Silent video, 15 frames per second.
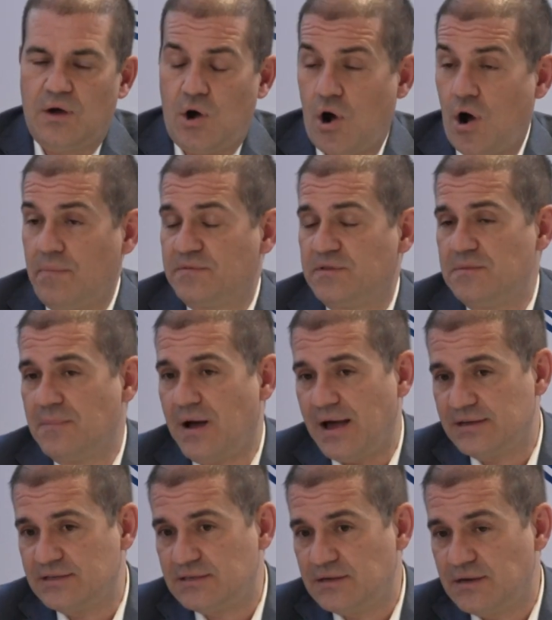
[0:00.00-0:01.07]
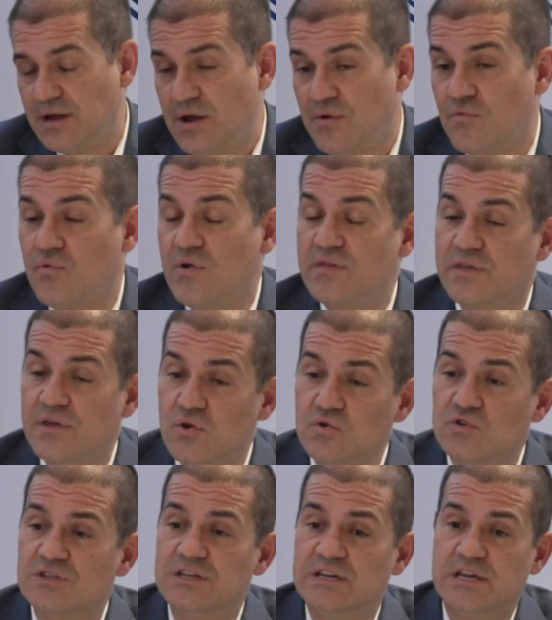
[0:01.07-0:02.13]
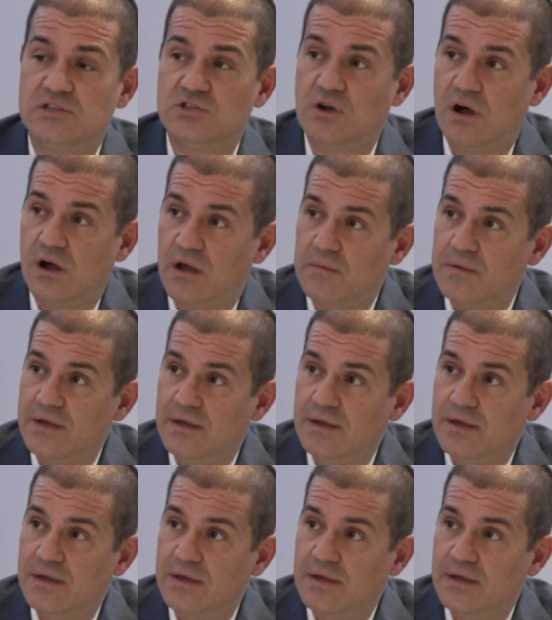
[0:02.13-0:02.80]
optimize, reduce lead time,